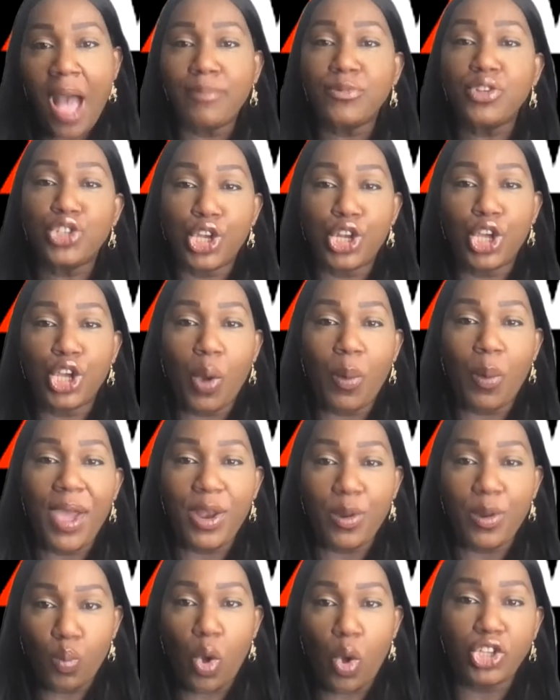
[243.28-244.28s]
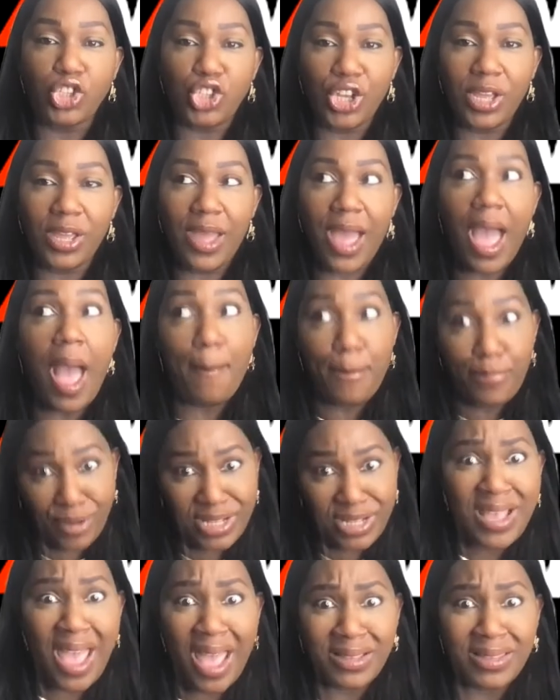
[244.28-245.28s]
I'm just gonna go ahead and watch it and
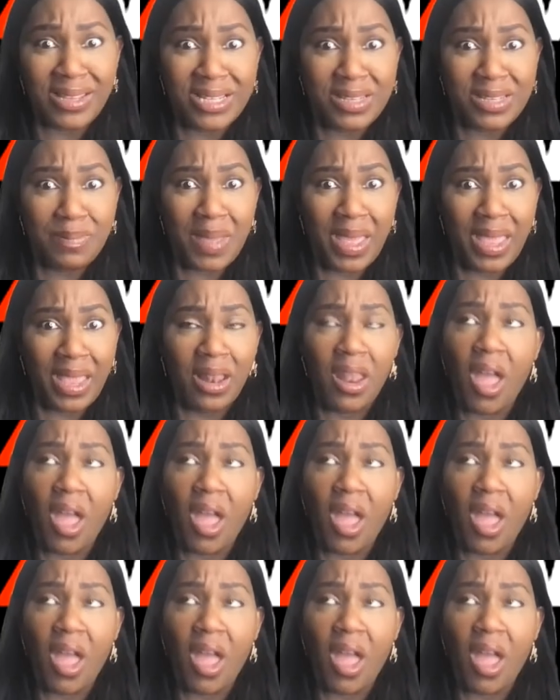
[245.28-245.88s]
pretend it's me.